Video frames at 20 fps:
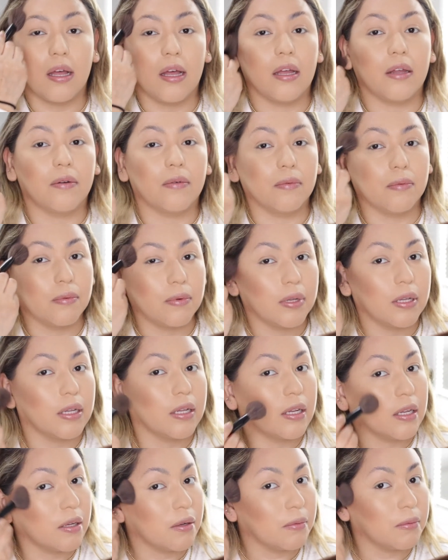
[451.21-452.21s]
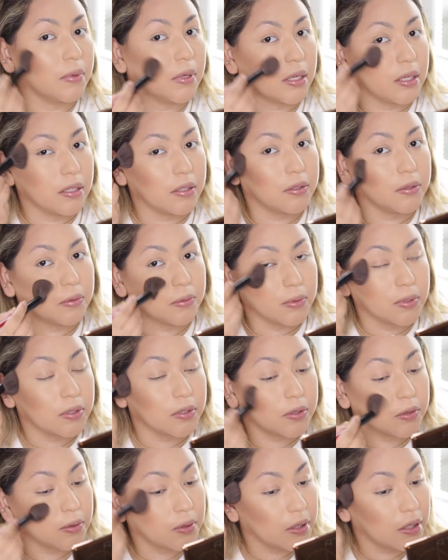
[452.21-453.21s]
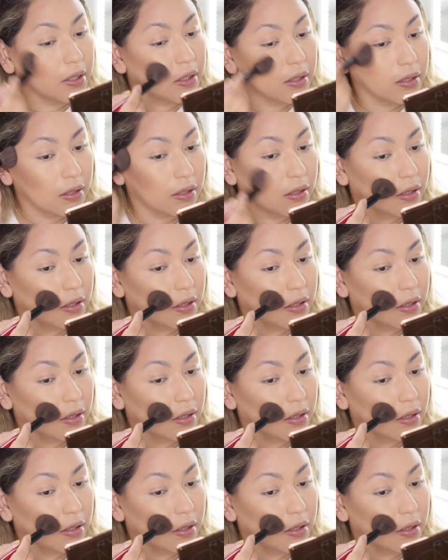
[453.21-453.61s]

I really do enjoy it.